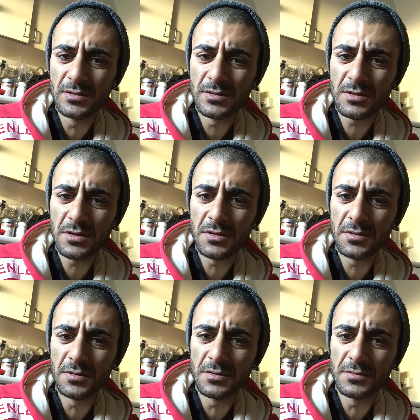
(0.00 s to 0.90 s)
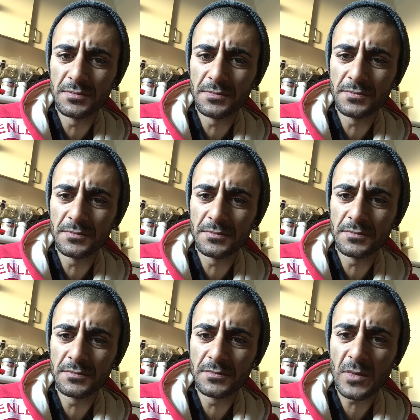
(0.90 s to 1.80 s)
So
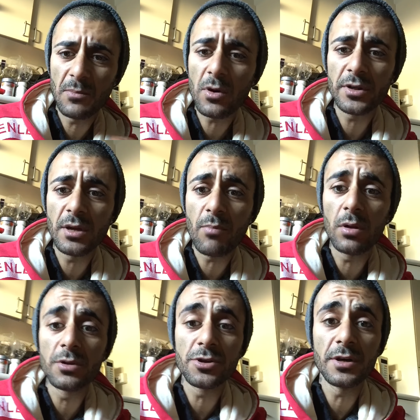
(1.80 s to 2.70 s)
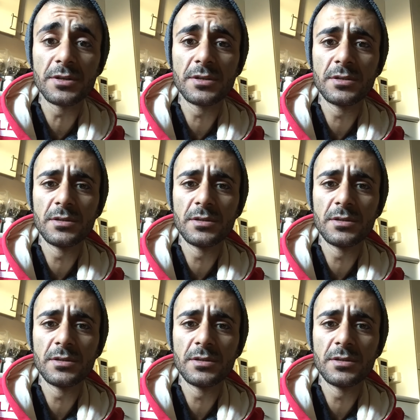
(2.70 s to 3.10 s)
I'm not going to apologize